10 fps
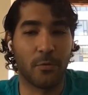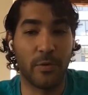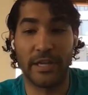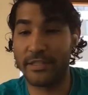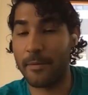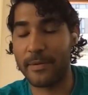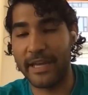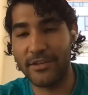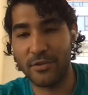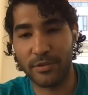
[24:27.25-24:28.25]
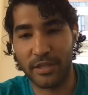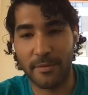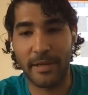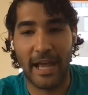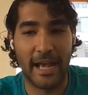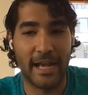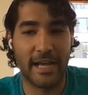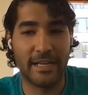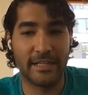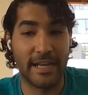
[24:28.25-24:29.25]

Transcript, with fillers: we ended up engaging with them and